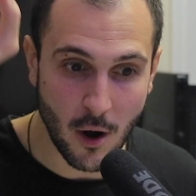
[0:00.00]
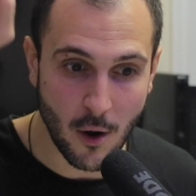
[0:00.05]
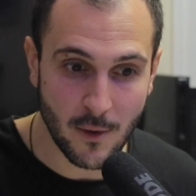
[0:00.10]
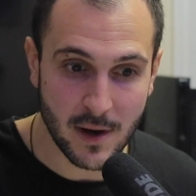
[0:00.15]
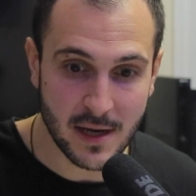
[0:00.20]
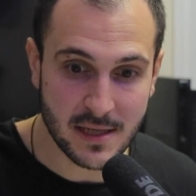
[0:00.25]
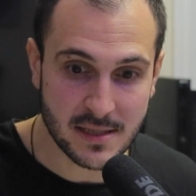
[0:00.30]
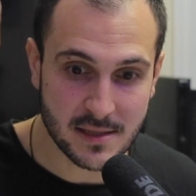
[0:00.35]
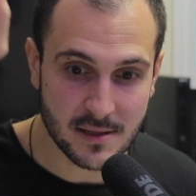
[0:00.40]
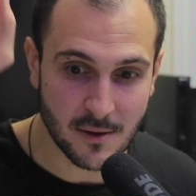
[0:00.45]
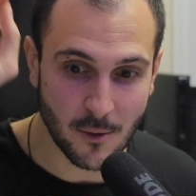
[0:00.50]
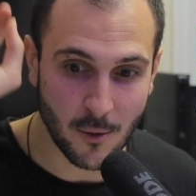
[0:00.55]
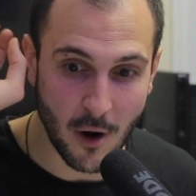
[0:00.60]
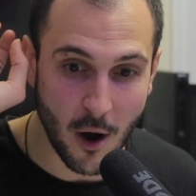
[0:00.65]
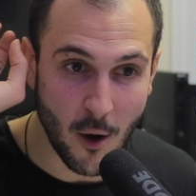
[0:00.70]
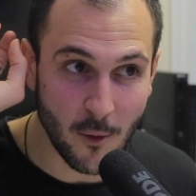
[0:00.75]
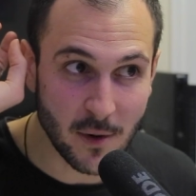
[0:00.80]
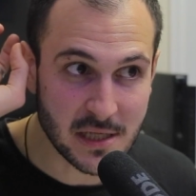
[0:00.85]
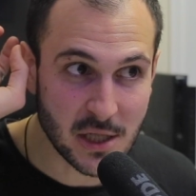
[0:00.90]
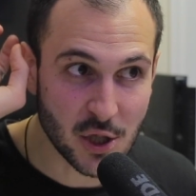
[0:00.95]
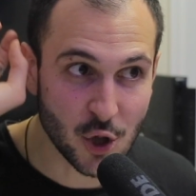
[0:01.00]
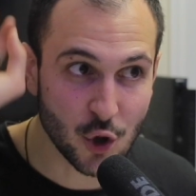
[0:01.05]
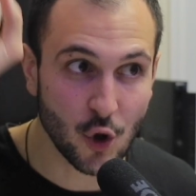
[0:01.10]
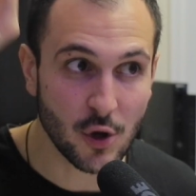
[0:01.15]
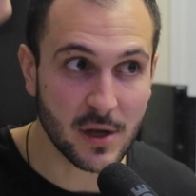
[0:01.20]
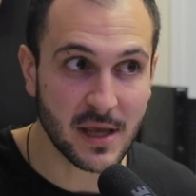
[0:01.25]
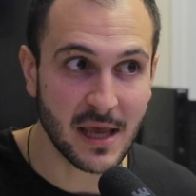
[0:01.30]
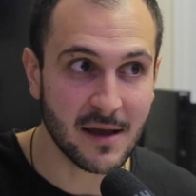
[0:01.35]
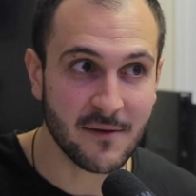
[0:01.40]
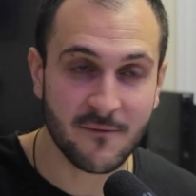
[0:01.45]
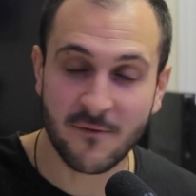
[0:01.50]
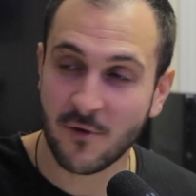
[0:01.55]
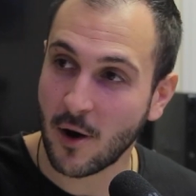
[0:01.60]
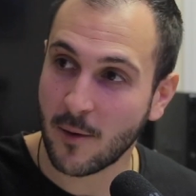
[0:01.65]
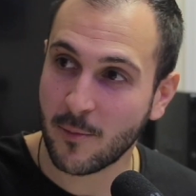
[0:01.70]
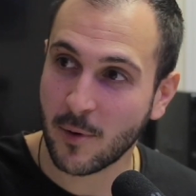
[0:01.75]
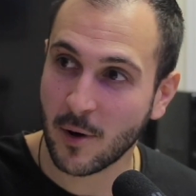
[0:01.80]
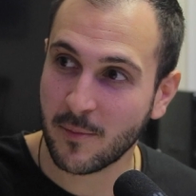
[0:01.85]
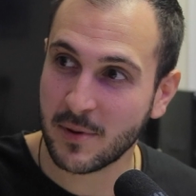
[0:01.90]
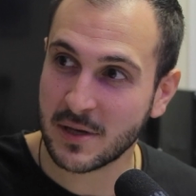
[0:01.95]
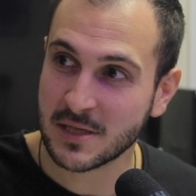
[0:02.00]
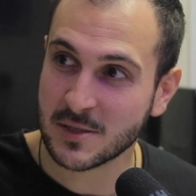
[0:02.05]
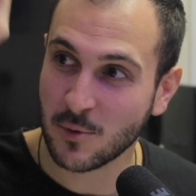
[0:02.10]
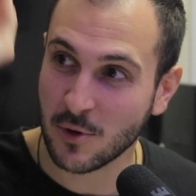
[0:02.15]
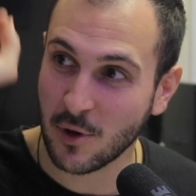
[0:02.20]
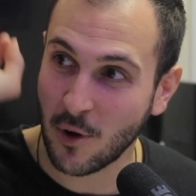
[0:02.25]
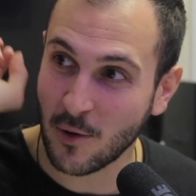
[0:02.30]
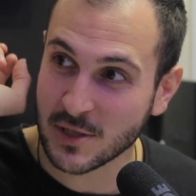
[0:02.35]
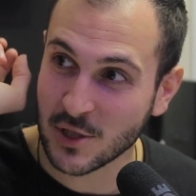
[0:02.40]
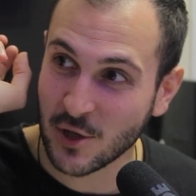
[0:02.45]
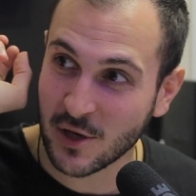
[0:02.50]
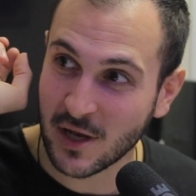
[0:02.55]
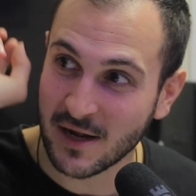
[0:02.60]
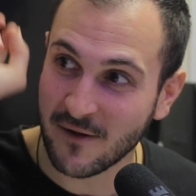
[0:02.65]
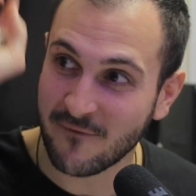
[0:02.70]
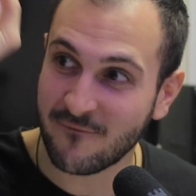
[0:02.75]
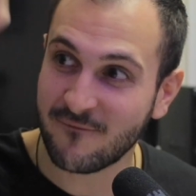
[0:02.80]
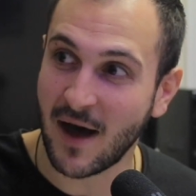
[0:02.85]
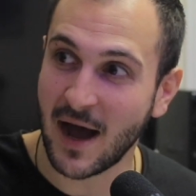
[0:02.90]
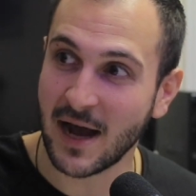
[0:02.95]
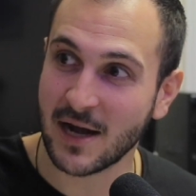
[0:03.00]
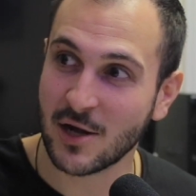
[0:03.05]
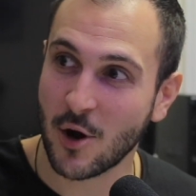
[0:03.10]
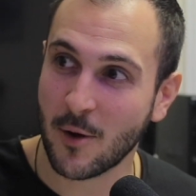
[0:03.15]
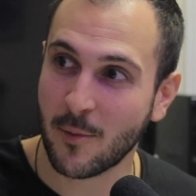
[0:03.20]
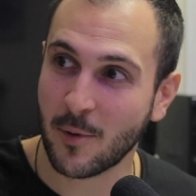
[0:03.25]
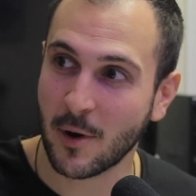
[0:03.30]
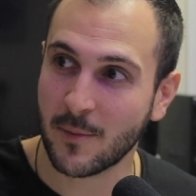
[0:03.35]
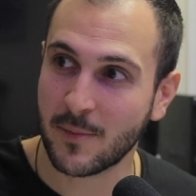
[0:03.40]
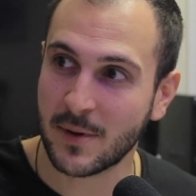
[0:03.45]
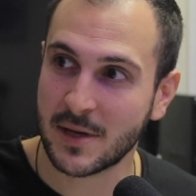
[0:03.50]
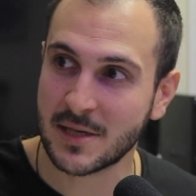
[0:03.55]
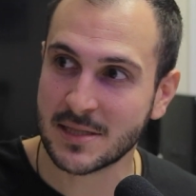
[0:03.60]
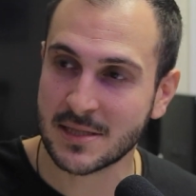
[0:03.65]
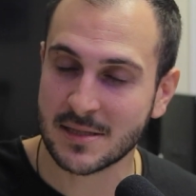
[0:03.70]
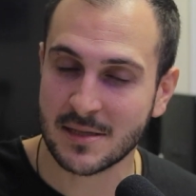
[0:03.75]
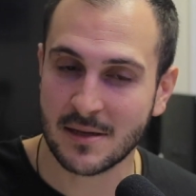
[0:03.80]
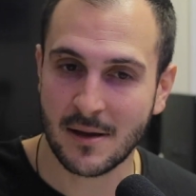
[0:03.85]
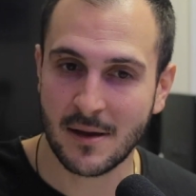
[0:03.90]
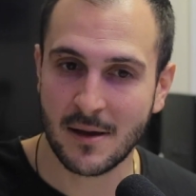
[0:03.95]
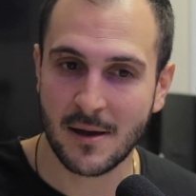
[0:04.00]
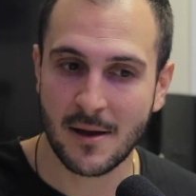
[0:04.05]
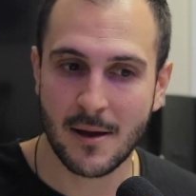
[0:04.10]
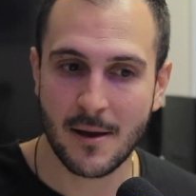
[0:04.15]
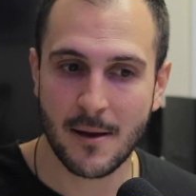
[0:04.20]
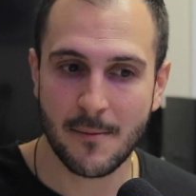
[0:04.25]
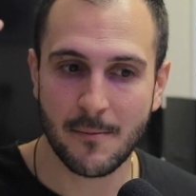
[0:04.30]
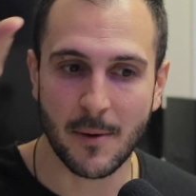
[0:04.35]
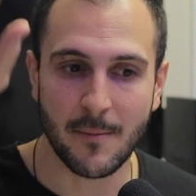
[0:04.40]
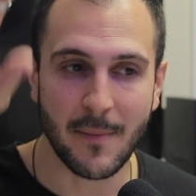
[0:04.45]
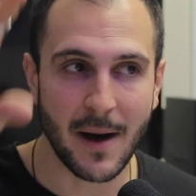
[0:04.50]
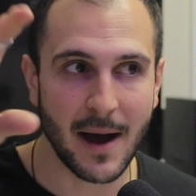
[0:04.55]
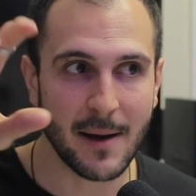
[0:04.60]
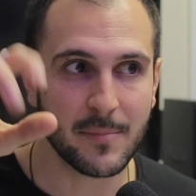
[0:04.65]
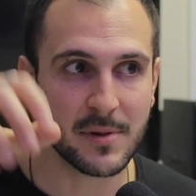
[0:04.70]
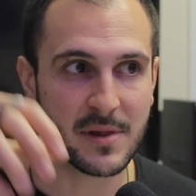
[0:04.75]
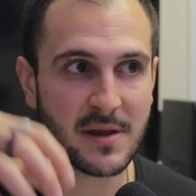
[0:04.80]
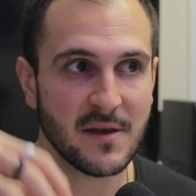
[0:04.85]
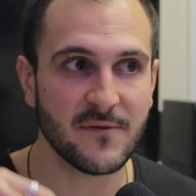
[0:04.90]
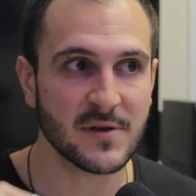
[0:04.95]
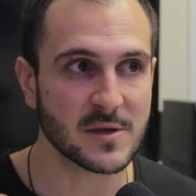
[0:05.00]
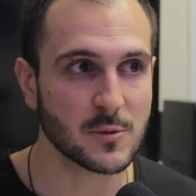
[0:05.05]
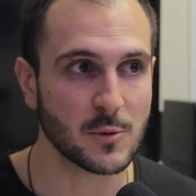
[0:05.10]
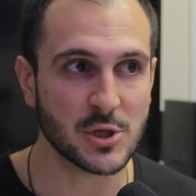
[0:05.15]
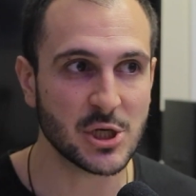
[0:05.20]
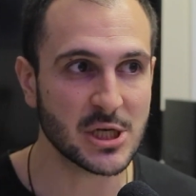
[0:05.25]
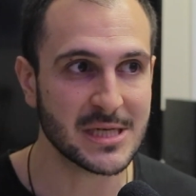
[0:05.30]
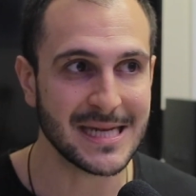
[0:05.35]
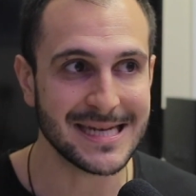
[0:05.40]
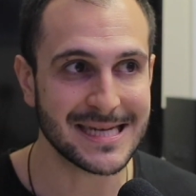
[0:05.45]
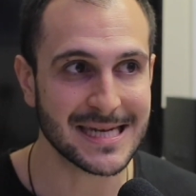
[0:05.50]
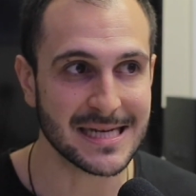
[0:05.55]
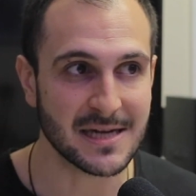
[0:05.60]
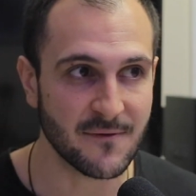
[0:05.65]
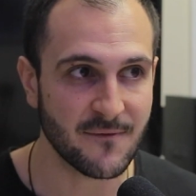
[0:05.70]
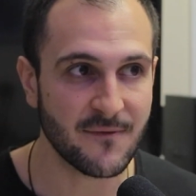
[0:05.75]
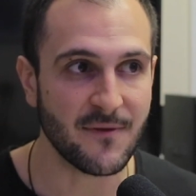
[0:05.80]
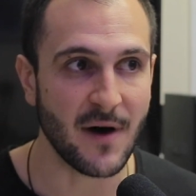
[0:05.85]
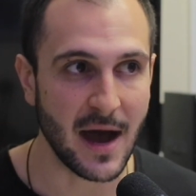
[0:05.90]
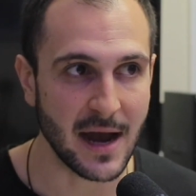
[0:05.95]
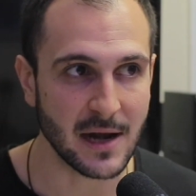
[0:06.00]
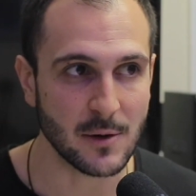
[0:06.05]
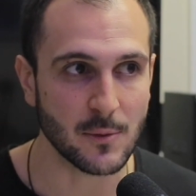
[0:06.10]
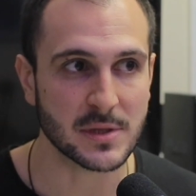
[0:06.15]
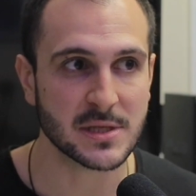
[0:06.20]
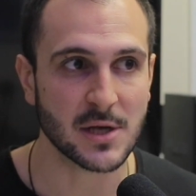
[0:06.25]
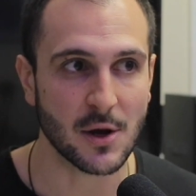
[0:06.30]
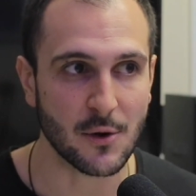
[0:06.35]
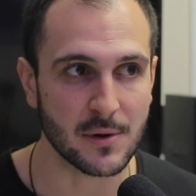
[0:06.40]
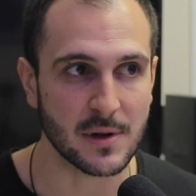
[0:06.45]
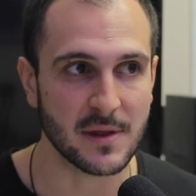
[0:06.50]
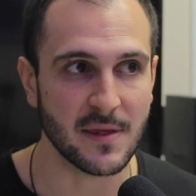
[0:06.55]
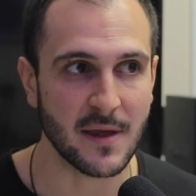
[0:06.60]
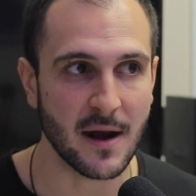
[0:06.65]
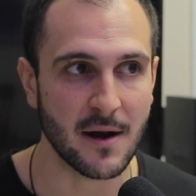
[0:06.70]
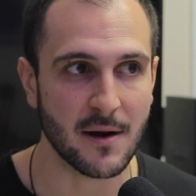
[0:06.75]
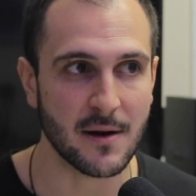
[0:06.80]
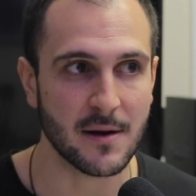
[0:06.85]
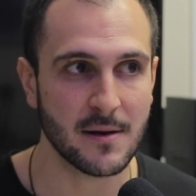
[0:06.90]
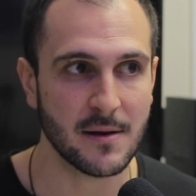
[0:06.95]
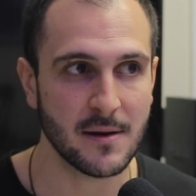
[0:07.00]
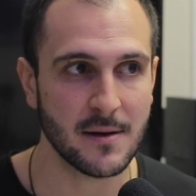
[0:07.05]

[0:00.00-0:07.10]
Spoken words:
always looking for our purpose. We're always looking to find our purpose. But my belief is we just need to define what's already there.